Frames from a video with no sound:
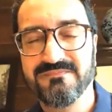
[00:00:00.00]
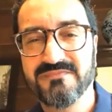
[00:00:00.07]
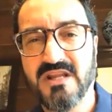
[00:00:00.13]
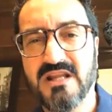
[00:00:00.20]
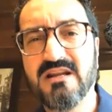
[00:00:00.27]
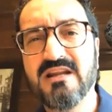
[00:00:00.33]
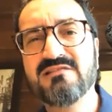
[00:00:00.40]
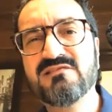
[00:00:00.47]

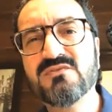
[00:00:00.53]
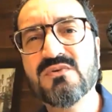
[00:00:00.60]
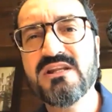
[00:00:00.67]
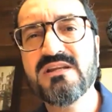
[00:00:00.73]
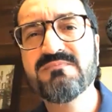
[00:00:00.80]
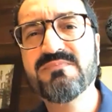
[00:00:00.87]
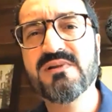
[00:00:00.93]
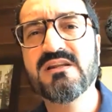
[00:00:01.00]
And I truly
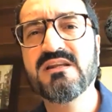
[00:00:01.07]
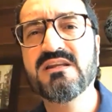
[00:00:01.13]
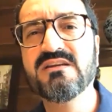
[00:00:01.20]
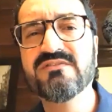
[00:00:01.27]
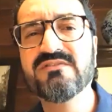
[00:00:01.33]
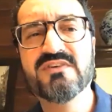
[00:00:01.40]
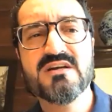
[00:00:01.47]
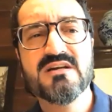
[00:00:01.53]

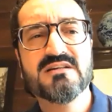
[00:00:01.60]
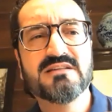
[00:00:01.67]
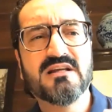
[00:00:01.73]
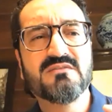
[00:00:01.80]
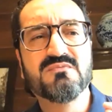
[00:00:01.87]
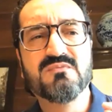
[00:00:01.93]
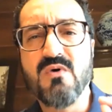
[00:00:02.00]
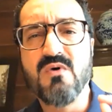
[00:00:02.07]
believe
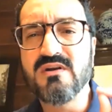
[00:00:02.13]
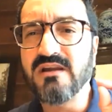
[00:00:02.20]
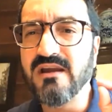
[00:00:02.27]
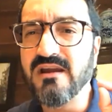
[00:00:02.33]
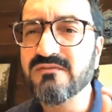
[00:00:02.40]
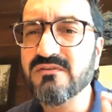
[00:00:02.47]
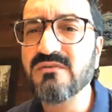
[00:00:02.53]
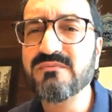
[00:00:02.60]
that
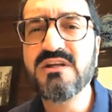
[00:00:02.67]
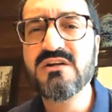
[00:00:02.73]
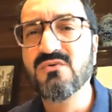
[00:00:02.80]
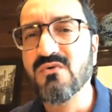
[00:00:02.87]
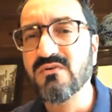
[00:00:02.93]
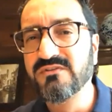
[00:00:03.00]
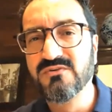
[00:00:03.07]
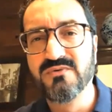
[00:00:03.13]
whatever we
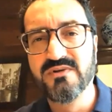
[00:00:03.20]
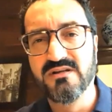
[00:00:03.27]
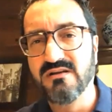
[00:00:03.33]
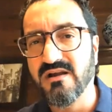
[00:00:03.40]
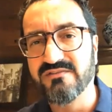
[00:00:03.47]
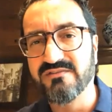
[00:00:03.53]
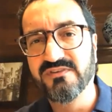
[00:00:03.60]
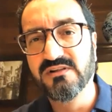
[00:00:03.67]
go through in
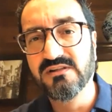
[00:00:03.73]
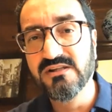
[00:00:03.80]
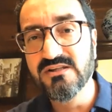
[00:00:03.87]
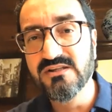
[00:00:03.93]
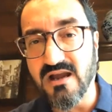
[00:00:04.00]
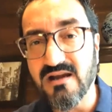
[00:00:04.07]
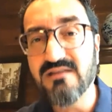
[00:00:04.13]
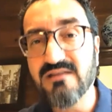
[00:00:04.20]
life, at least
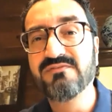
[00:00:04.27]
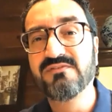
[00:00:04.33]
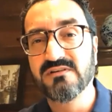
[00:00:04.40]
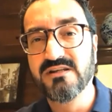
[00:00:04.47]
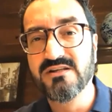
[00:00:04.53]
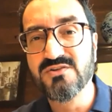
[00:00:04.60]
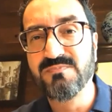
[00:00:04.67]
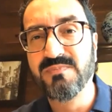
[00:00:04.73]
I have
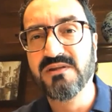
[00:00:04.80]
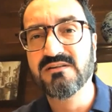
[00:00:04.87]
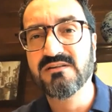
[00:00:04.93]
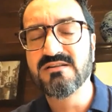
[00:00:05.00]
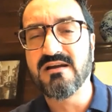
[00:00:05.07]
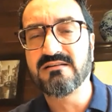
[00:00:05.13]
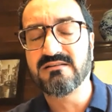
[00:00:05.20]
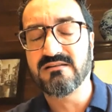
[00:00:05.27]
experienced
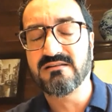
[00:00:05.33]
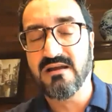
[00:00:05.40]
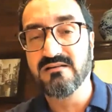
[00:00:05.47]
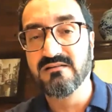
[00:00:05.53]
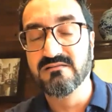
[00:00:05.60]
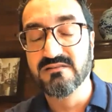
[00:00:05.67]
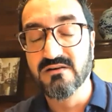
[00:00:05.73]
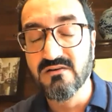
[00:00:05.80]
that
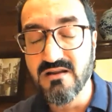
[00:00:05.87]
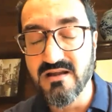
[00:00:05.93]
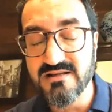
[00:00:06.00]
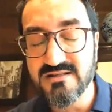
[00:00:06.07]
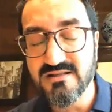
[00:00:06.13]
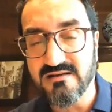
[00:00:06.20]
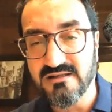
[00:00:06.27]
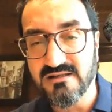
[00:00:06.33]
and realized
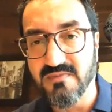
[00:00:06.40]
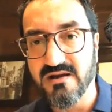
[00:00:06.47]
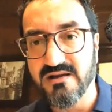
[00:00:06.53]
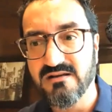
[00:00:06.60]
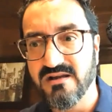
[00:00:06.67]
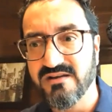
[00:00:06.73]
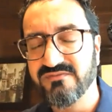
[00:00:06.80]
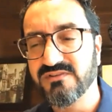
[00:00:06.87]
that in my
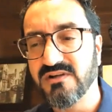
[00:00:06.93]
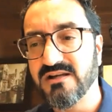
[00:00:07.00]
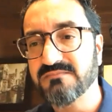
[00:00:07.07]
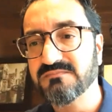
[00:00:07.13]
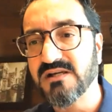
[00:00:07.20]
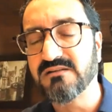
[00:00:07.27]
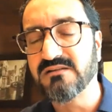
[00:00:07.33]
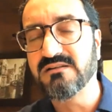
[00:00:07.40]
lifetime,
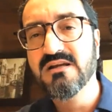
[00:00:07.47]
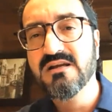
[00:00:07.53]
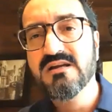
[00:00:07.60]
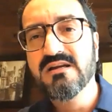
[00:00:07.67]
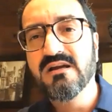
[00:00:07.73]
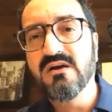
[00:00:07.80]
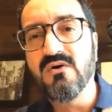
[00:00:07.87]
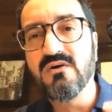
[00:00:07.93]
that
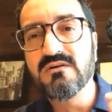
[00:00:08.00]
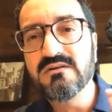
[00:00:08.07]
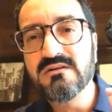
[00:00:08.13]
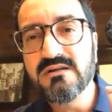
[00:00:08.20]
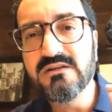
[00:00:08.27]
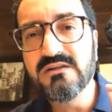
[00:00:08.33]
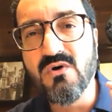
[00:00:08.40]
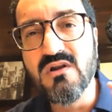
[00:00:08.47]

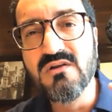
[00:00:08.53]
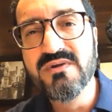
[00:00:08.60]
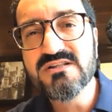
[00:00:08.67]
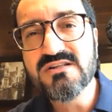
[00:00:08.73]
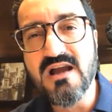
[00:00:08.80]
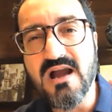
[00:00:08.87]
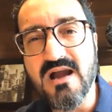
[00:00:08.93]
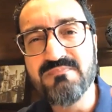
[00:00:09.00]
it always
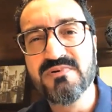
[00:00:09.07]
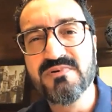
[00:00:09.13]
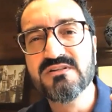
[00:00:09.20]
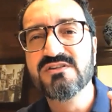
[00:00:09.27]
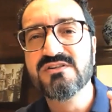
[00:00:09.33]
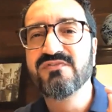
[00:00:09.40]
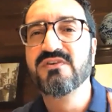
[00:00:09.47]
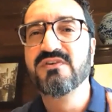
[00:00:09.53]

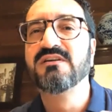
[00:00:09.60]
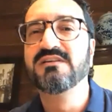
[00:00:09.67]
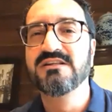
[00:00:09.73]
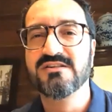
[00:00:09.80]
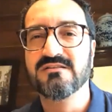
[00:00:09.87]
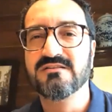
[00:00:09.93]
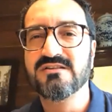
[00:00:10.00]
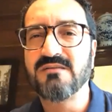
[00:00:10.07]
happens for a
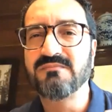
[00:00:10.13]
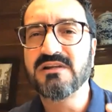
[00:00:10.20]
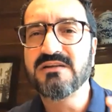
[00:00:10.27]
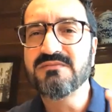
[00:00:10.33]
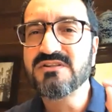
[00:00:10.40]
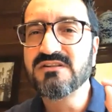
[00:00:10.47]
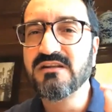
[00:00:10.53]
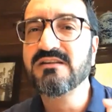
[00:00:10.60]
reason.
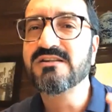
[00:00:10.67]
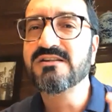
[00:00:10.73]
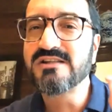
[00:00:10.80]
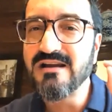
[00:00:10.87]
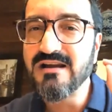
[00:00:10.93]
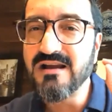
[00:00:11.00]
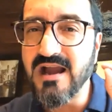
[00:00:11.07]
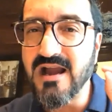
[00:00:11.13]
Sometimes things
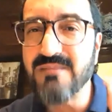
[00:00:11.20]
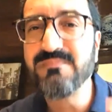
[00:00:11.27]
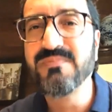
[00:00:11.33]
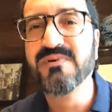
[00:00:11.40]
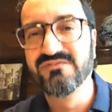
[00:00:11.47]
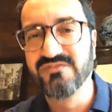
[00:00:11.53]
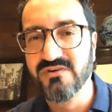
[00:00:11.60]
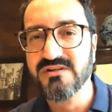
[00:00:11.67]

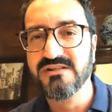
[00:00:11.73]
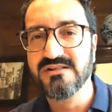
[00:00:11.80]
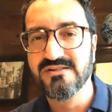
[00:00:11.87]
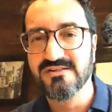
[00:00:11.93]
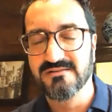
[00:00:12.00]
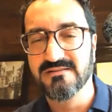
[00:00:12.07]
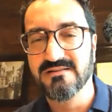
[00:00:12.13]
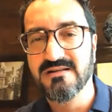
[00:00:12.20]
happen for a
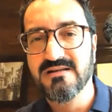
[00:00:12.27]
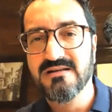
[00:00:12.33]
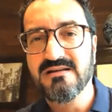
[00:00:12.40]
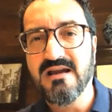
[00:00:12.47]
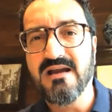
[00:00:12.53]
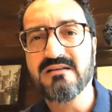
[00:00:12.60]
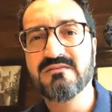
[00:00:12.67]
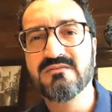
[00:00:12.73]
reason.
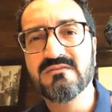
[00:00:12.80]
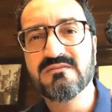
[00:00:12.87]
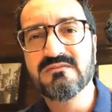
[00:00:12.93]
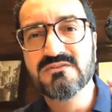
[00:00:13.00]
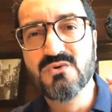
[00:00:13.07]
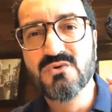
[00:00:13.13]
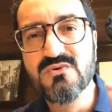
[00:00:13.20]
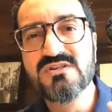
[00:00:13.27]
And
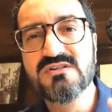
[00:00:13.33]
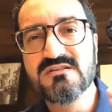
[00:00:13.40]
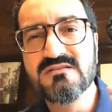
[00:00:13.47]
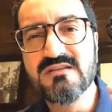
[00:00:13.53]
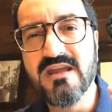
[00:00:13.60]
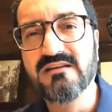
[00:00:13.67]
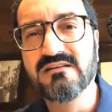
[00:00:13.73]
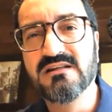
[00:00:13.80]
those
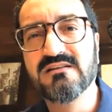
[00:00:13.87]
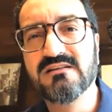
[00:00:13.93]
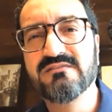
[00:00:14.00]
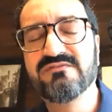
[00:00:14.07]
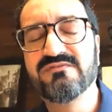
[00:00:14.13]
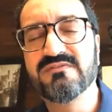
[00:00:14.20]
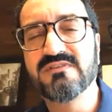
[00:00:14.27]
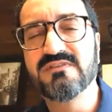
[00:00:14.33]
negative
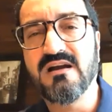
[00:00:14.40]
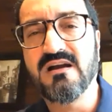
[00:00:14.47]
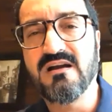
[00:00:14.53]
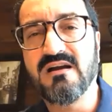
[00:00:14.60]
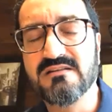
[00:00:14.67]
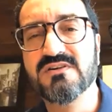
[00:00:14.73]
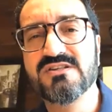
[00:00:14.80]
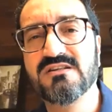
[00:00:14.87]

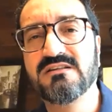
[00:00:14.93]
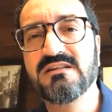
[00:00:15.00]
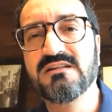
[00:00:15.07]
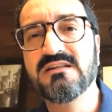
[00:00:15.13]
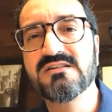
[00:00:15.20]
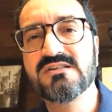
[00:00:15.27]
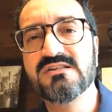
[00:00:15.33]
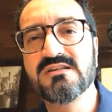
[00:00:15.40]

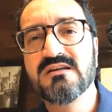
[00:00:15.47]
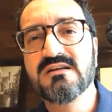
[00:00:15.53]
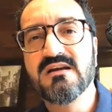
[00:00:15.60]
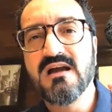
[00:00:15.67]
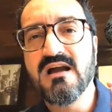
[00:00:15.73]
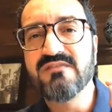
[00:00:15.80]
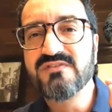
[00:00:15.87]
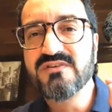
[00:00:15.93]
adversities
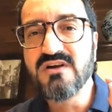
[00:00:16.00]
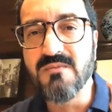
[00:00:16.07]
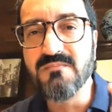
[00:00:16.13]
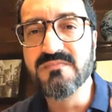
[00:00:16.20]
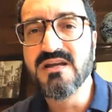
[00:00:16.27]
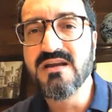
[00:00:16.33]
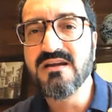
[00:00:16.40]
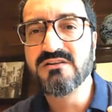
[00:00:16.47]
have
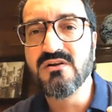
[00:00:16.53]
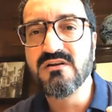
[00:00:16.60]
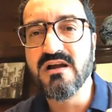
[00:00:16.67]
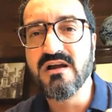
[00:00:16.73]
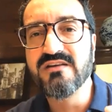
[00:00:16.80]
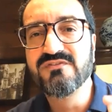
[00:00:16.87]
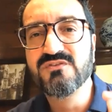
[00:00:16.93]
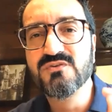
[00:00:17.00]
come there in your
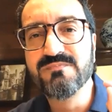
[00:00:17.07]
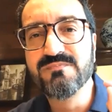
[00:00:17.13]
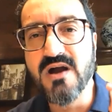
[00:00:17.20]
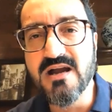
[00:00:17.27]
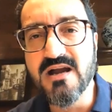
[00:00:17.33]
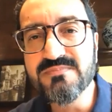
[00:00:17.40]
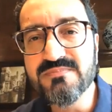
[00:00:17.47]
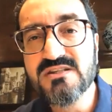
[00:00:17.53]
life to
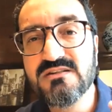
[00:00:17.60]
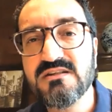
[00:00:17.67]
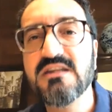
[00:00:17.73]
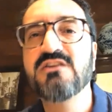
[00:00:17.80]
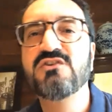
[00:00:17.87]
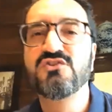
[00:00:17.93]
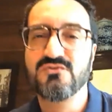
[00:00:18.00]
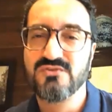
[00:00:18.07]
perhaps
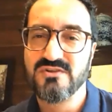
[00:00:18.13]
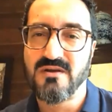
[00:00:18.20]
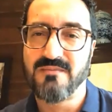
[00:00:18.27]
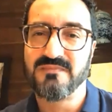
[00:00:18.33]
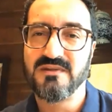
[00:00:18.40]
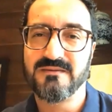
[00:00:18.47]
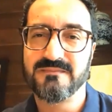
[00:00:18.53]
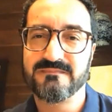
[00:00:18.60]
teach you
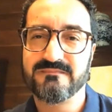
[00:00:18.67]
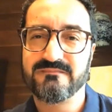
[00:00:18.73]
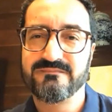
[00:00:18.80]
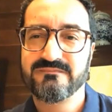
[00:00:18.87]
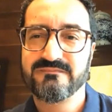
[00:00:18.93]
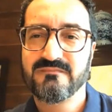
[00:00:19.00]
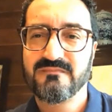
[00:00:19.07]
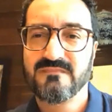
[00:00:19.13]
something.
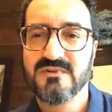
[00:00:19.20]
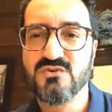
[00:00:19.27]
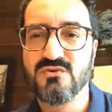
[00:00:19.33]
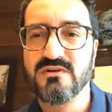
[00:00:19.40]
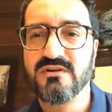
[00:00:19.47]
So